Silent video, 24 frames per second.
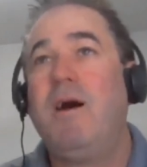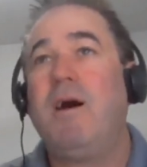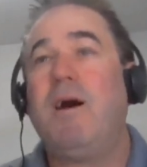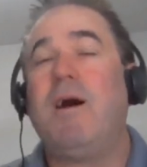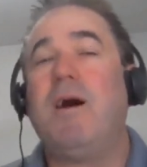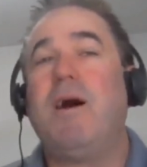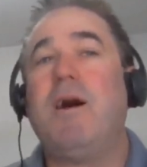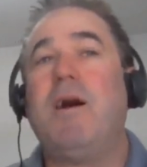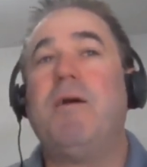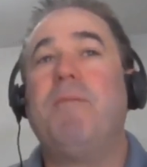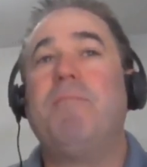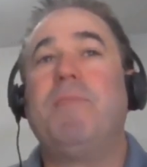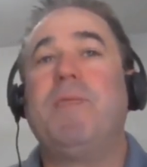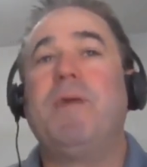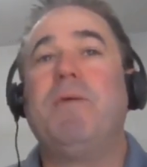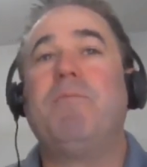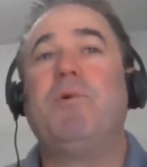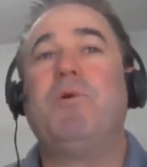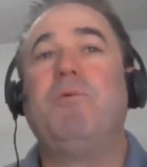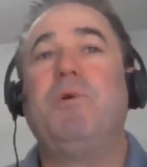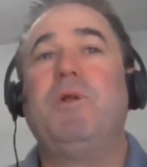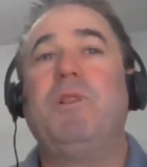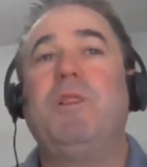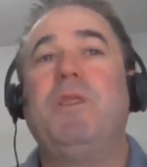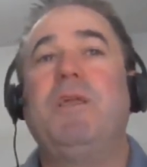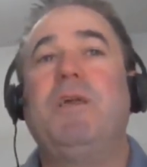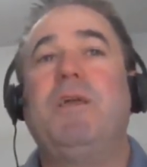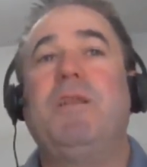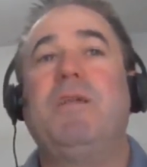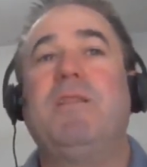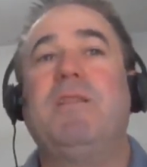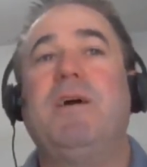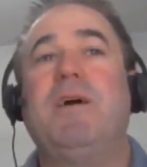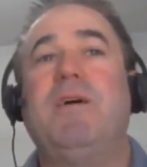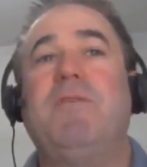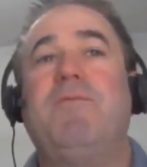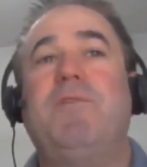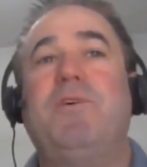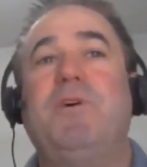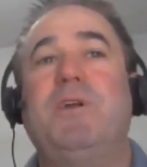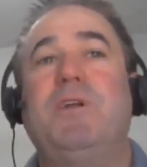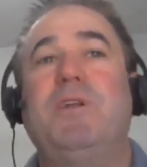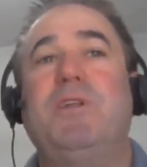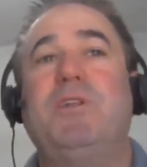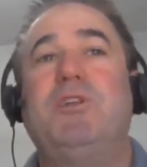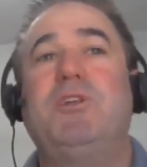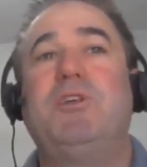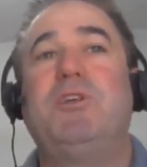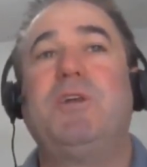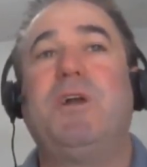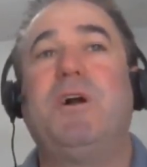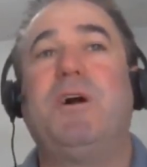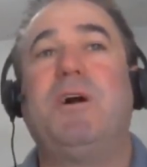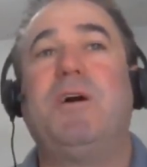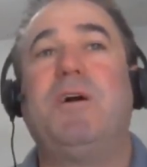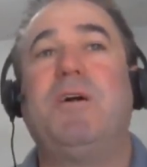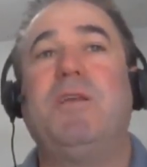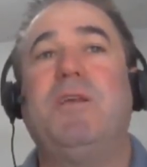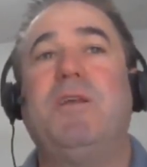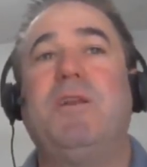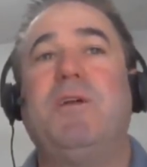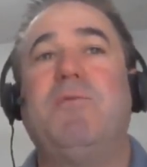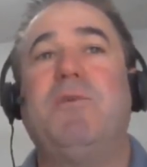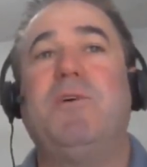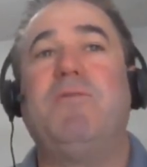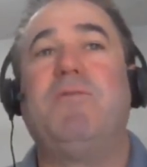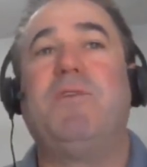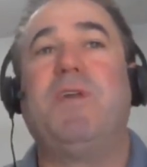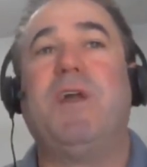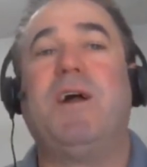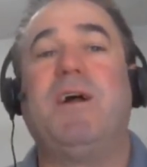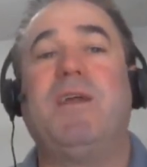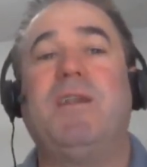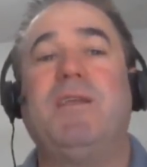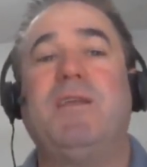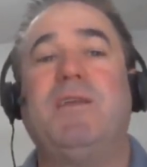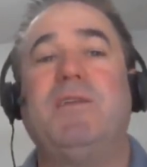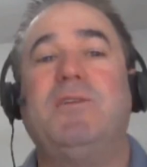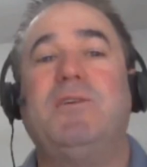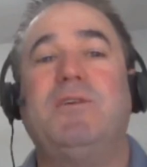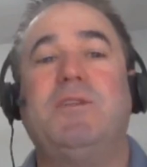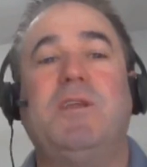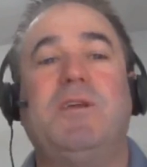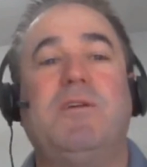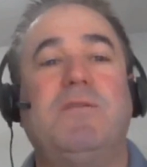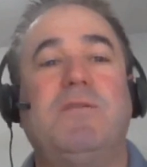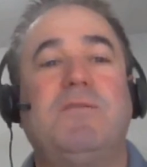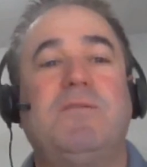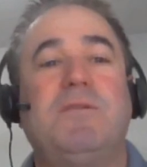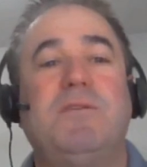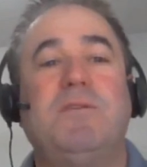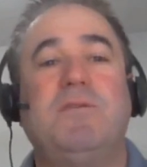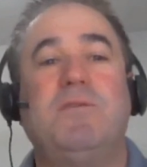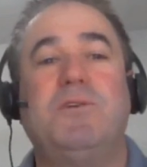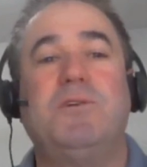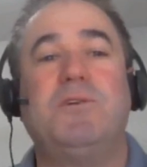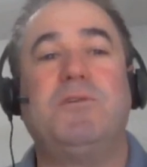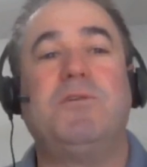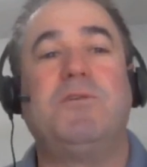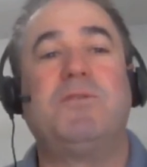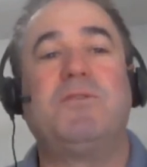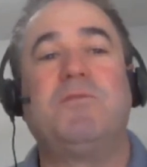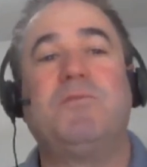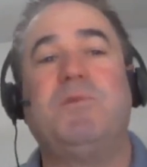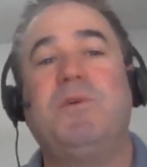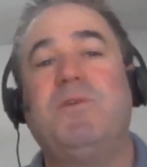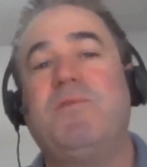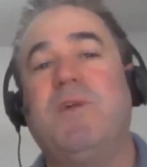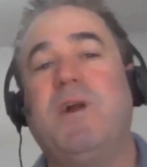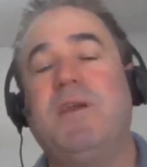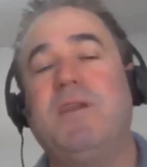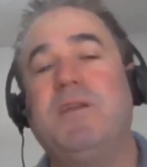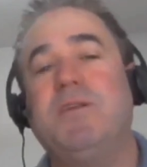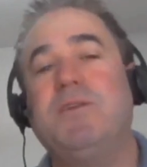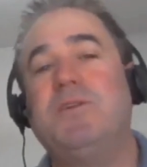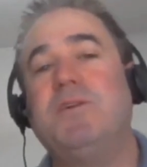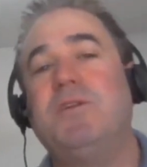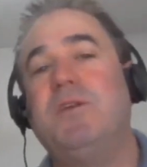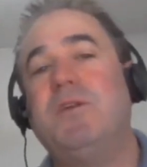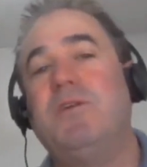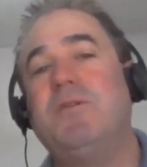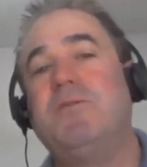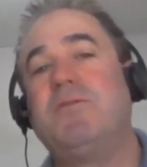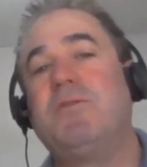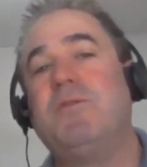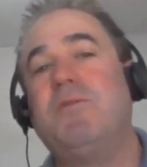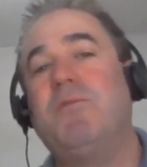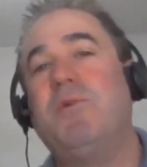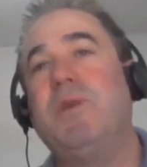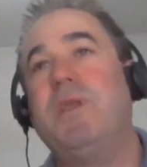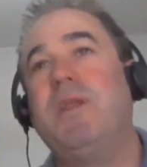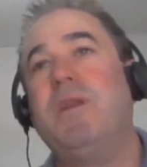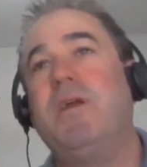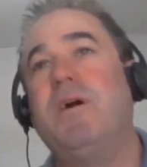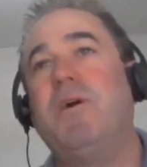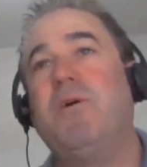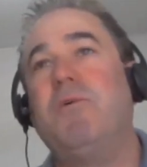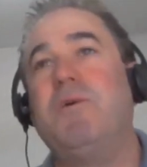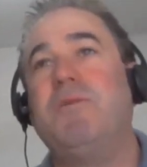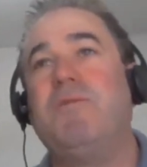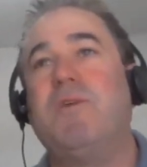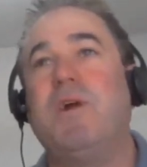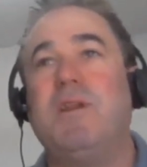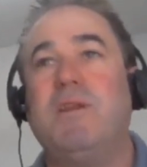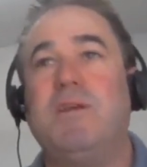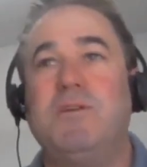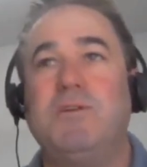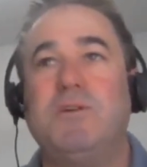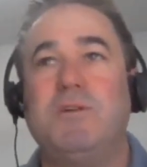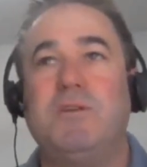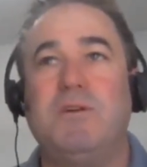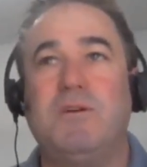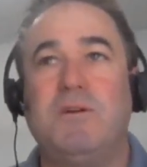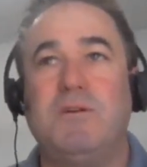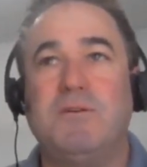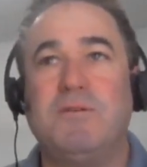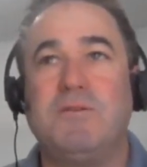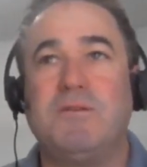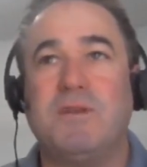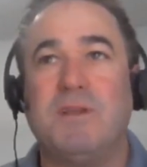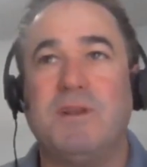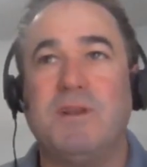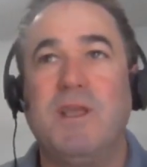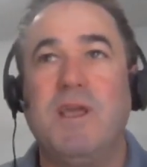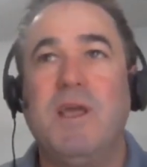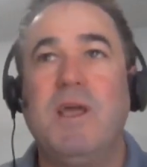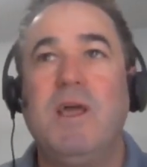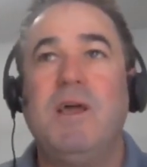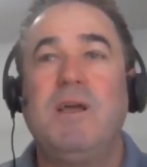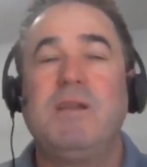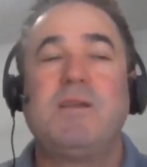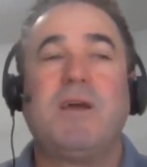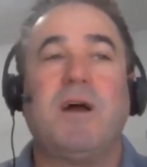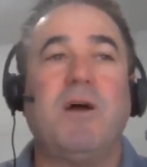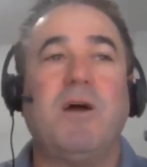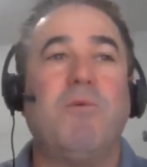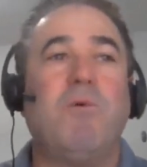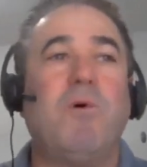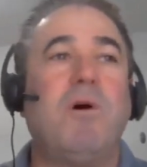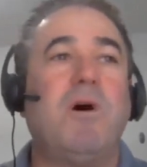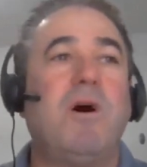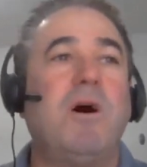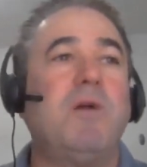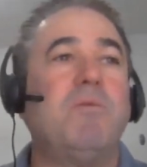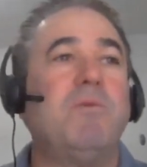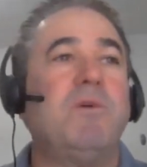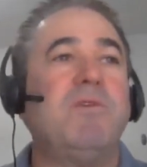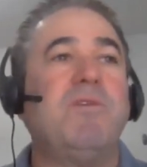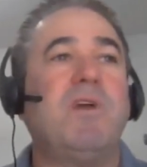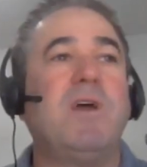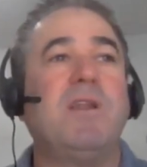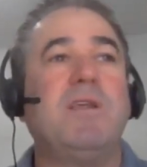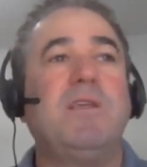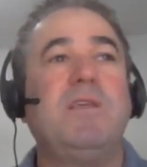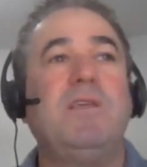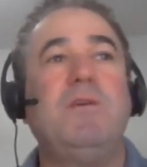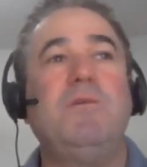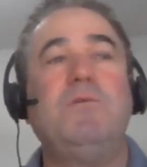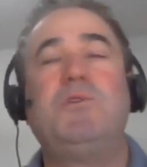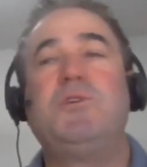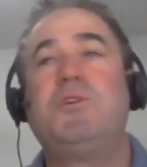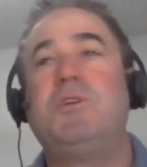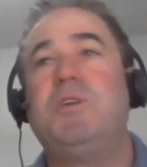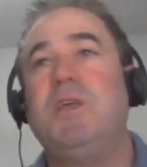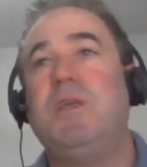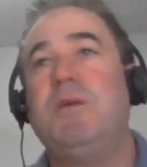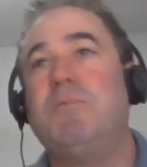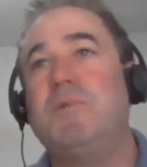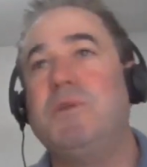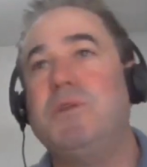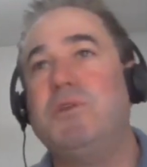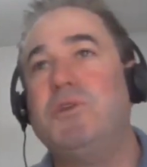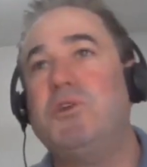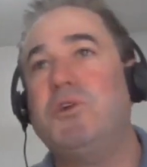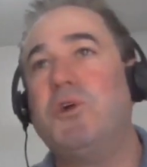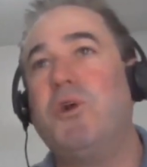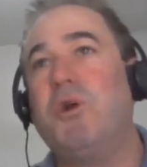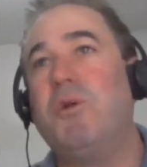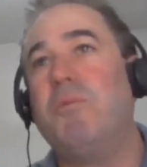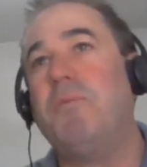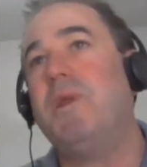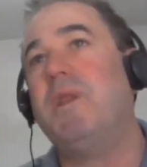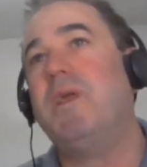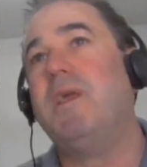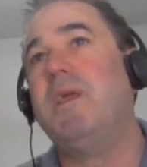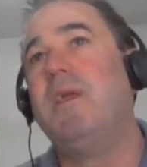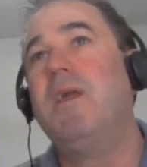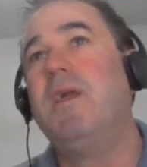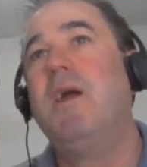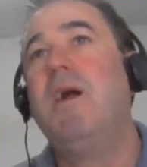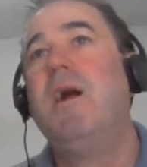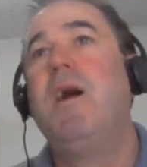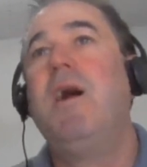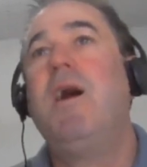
And we're really going to leverage, we've got engineers in New Jersey, we've got engineers in Reno, we've got engineers in Taiwan, we've got a huge team in Germany.